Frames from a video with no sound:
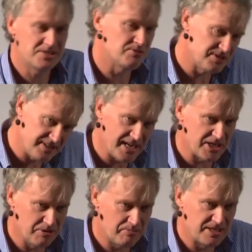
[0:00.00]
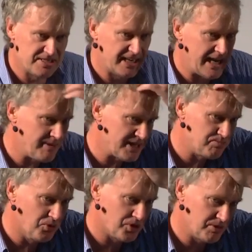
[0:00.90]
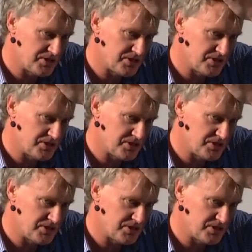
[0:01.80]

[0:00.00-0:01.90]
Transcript: this was the annual present. They gave me this book,